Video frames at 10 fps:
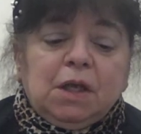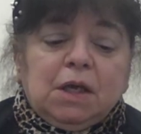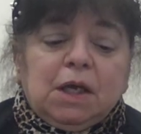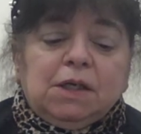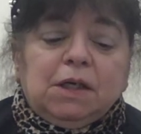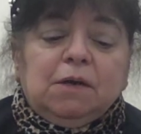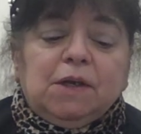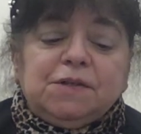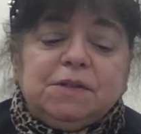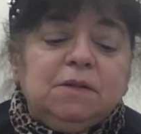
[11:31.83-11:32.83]
And then
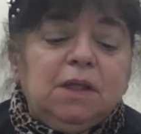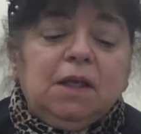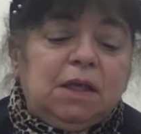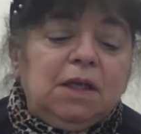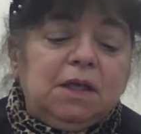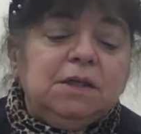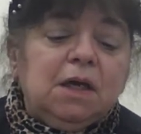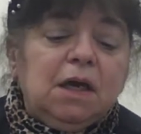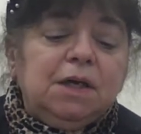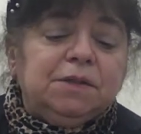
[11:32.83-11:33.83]
it's dee
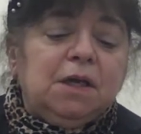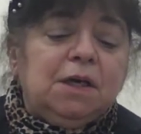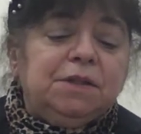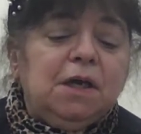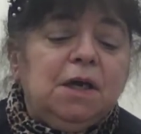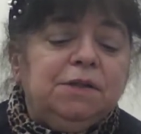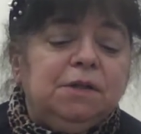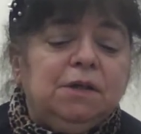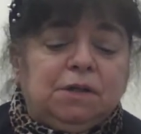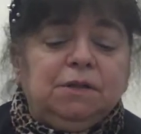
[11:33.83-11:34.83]
da da da
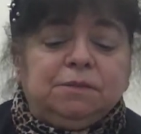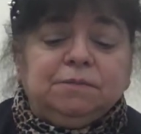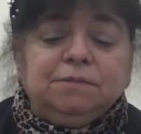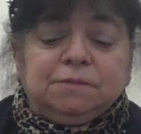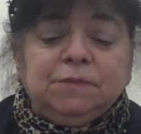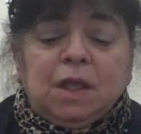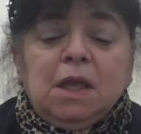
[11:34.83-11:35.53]
dum.